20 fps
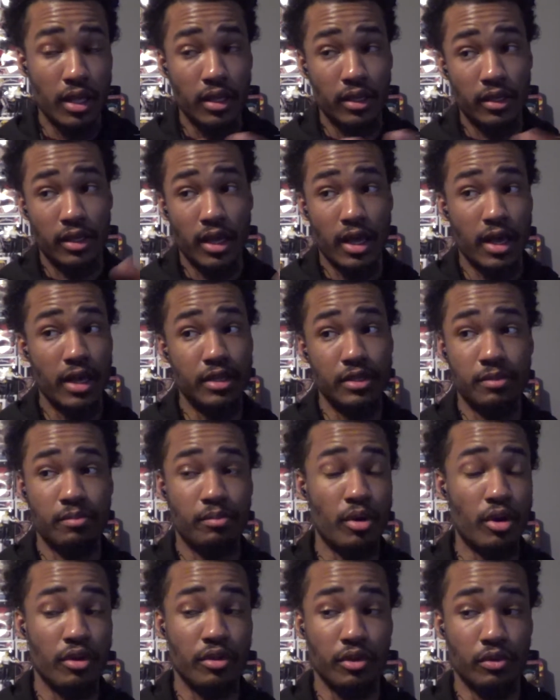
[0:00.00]
guys,
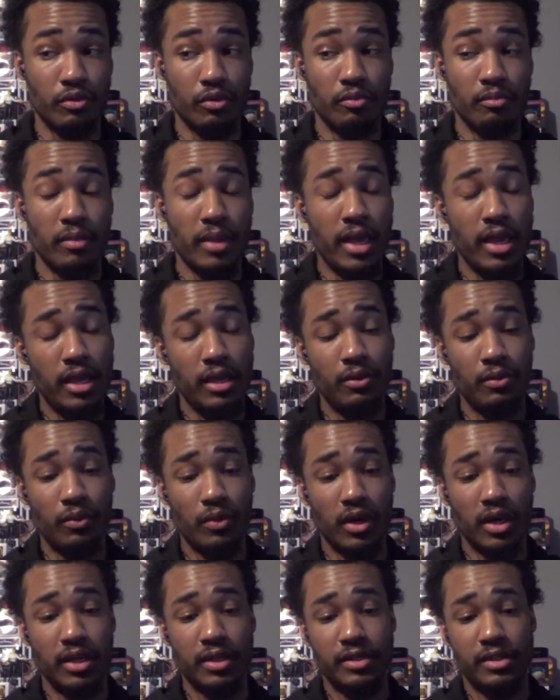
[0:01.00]
part of the group, made
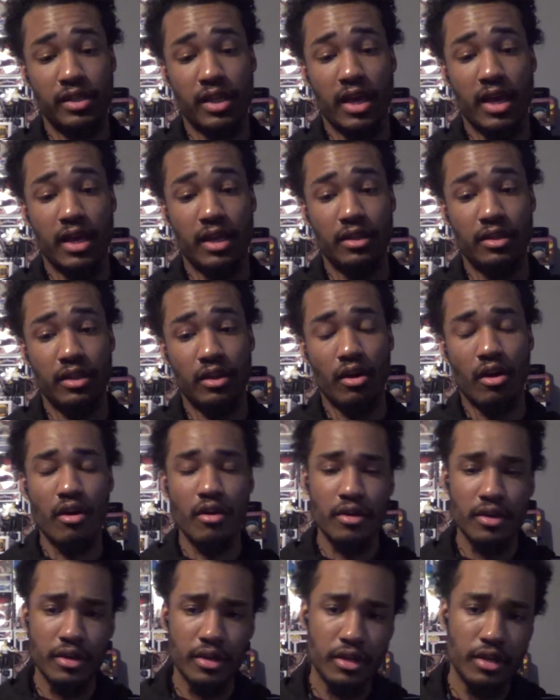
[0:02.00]
was that the
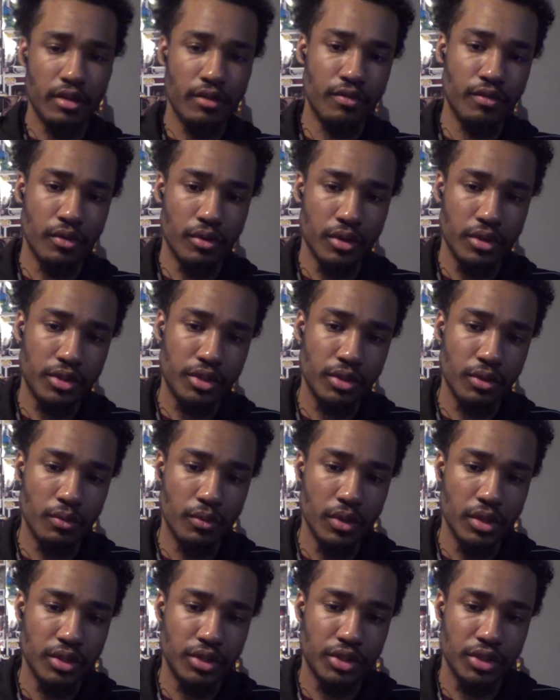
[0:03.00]
art in Keyforge,
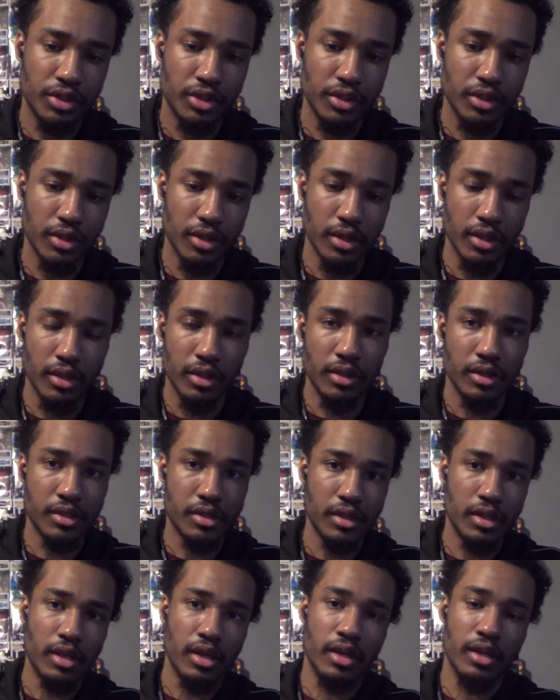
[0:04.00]
which looks
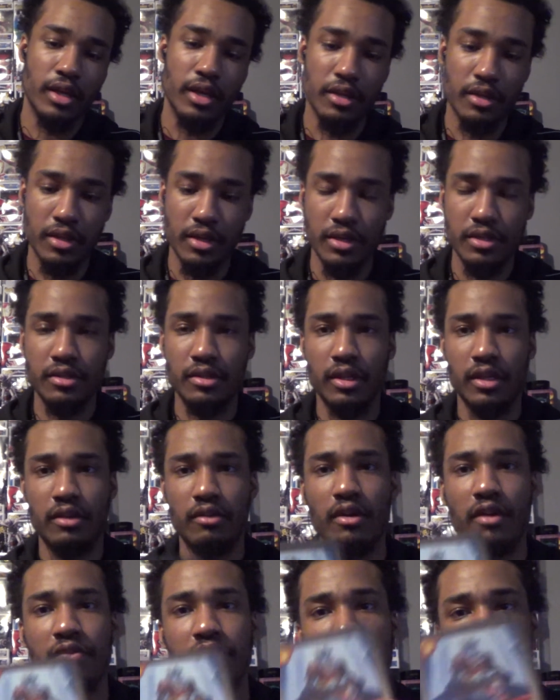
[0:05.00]
a lot like this, like you
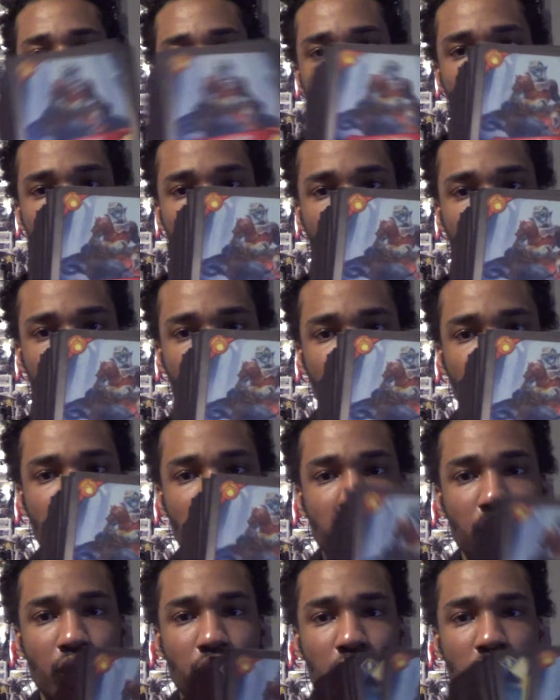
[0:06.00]
haven't seen a Keyforge deck
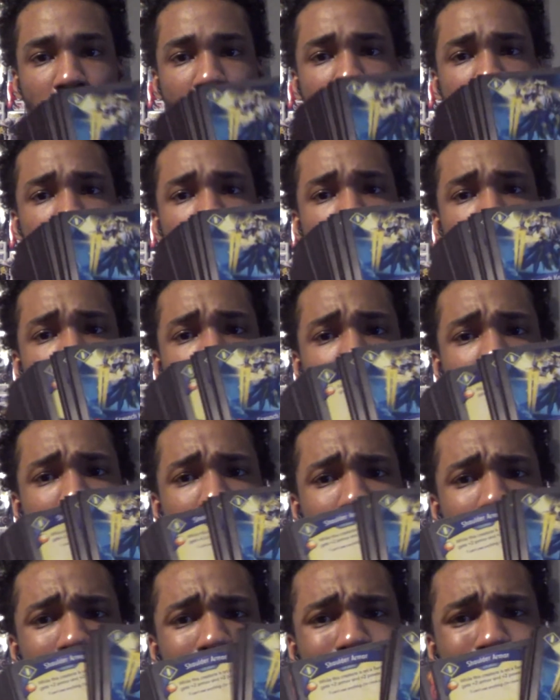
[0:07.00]
before, is
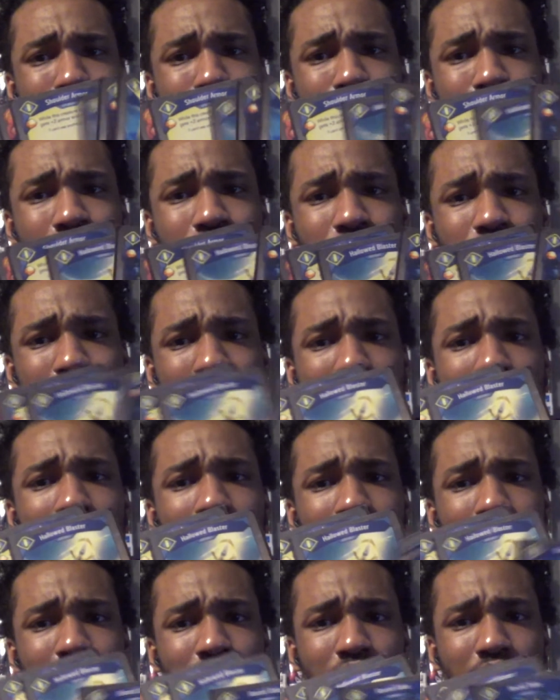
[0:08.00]
very
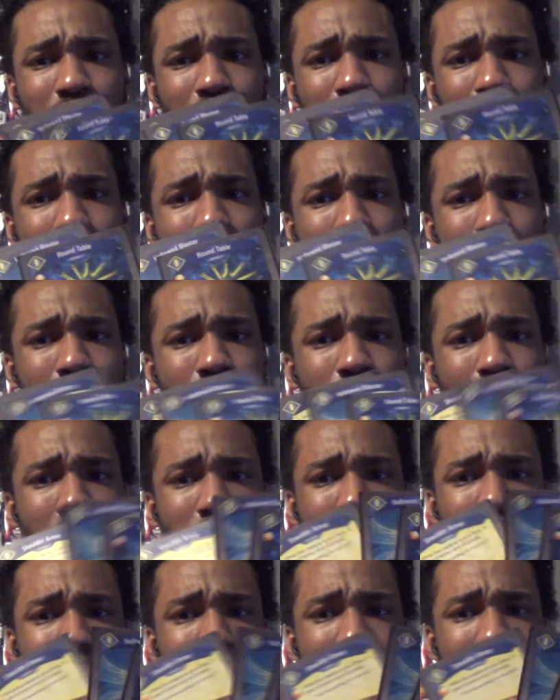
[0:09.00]
childish and
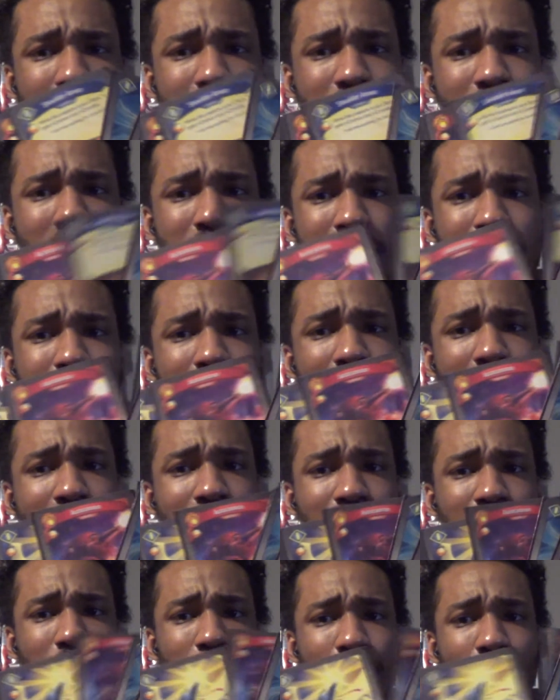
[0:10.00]
cartoonish. That's not
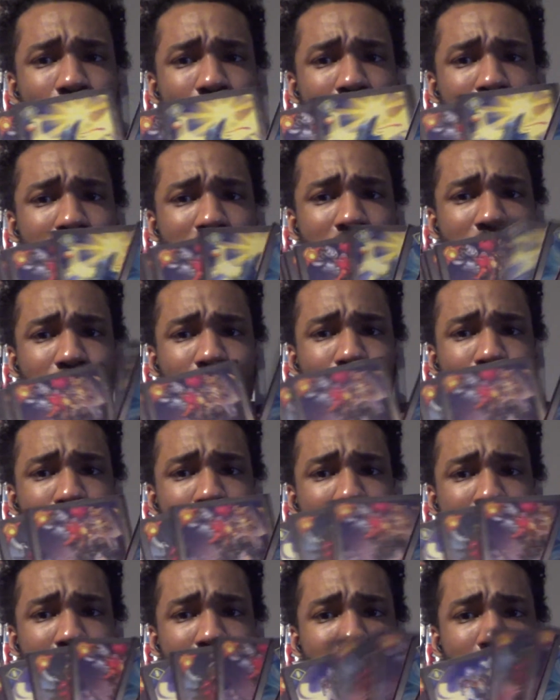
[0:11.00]
actually the point that he was
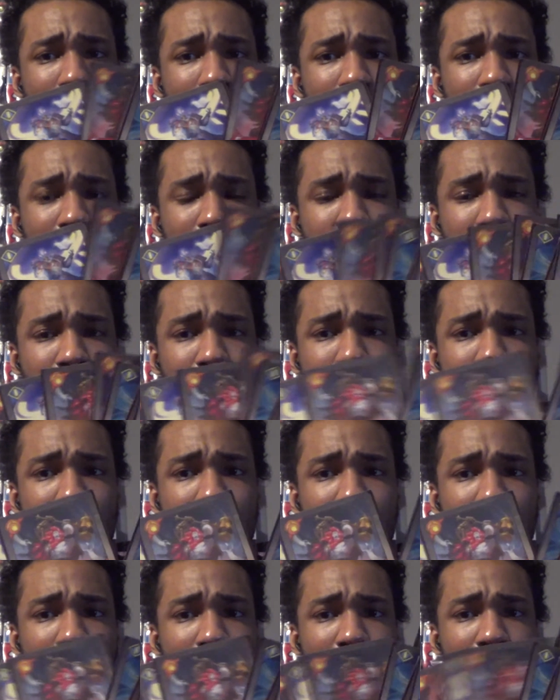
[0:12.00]
trying to make. That's just
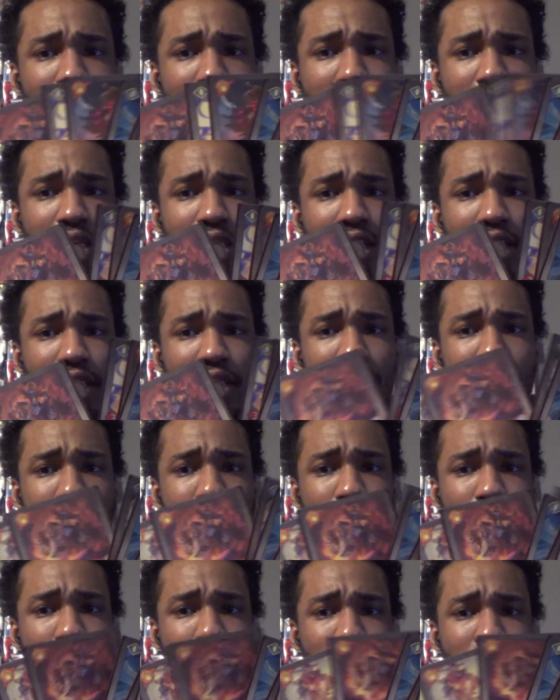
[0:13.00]
kind of how I like
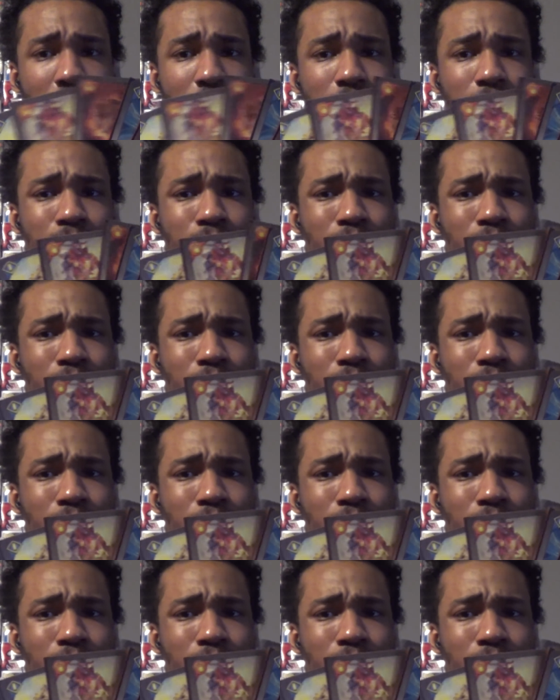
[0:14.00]
interpret it.